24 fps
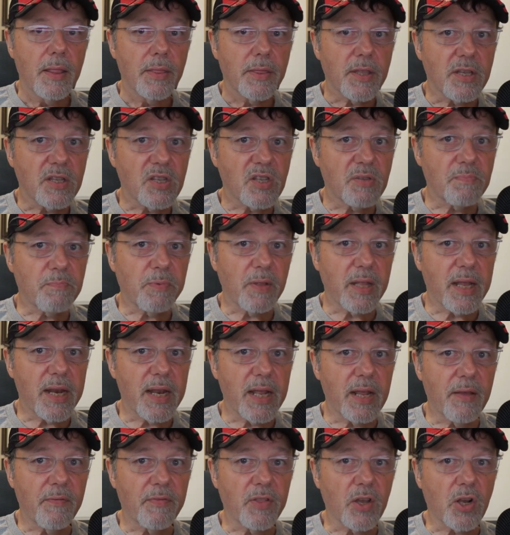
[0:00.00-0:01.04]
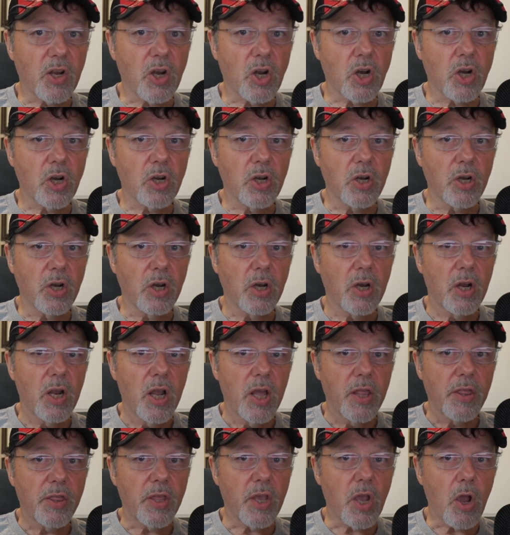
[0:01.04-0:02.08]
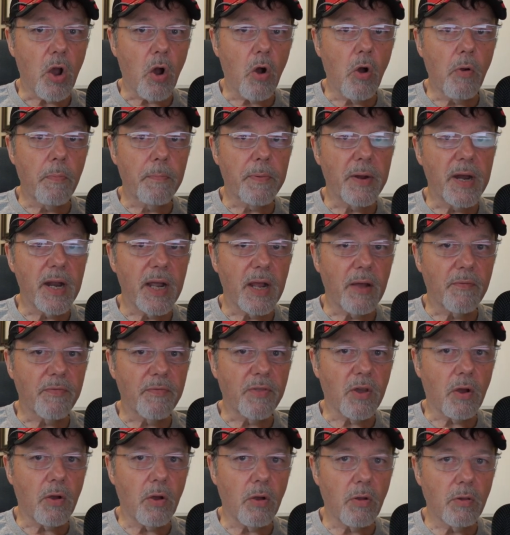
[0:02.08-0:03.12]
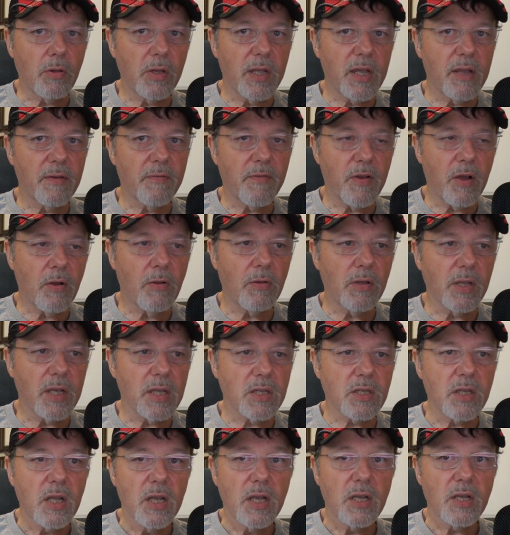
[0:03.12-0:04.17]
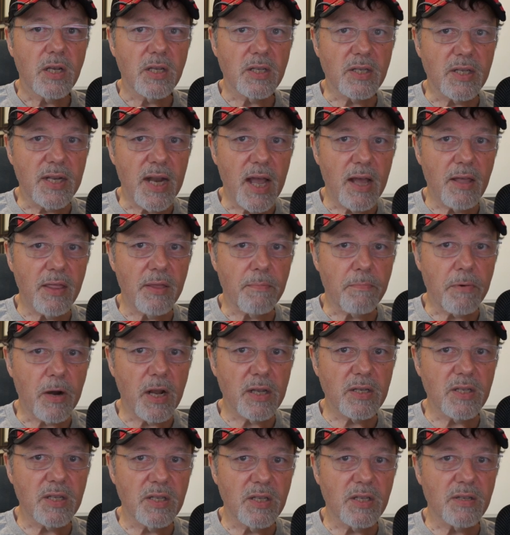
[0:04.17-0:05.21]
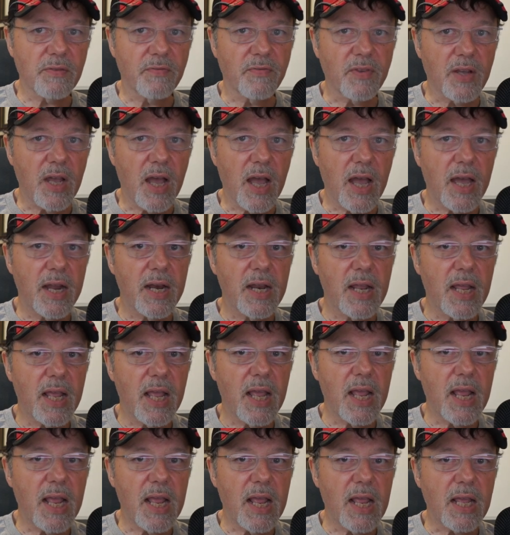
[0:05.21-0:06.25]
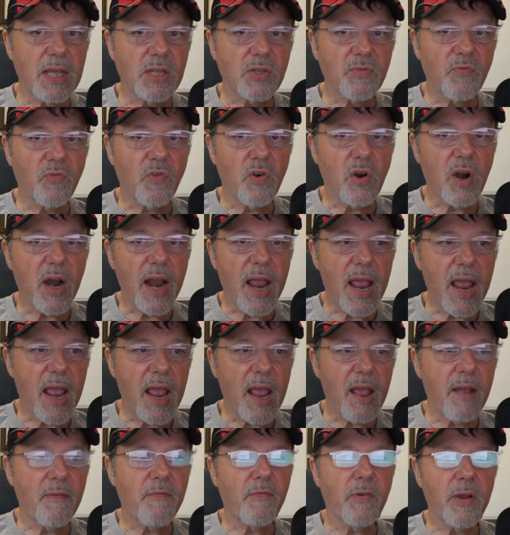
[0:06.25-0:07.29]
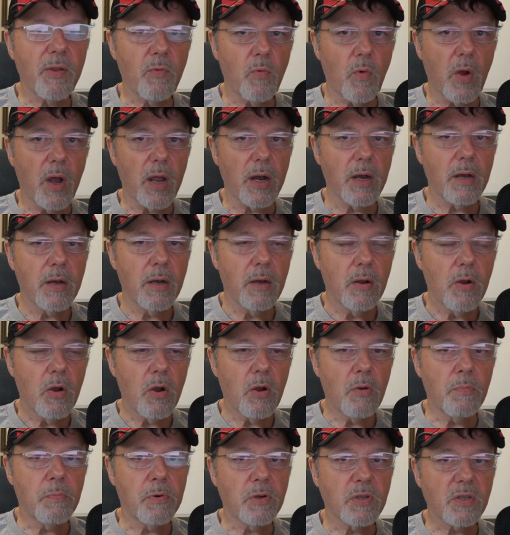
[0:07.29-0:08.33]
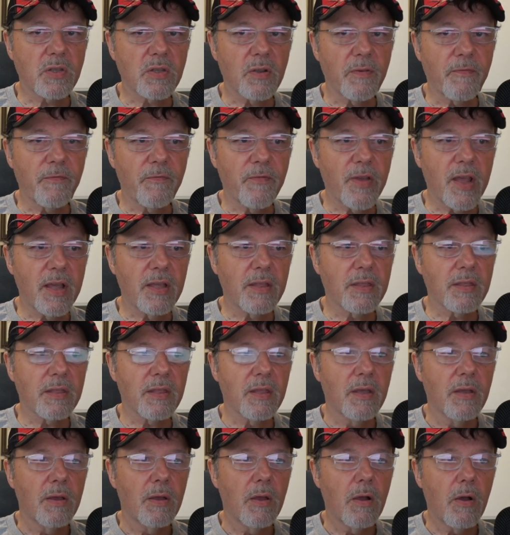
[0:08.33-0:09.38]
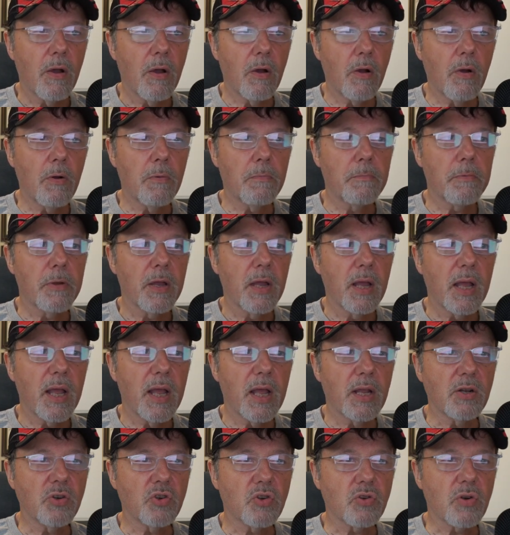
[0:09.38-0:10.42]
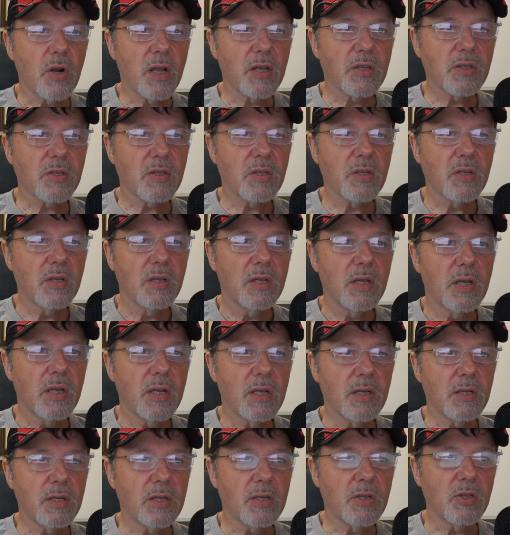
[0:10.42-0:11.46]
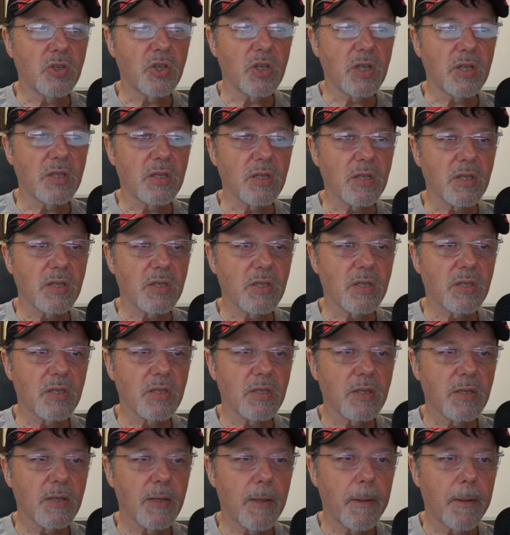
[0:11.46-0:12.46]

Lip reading: The splitting of the curtain, the opening of the Holy of Holies, because now the presence of God is for everyone who puts their faith, hope, and trust into Jesus.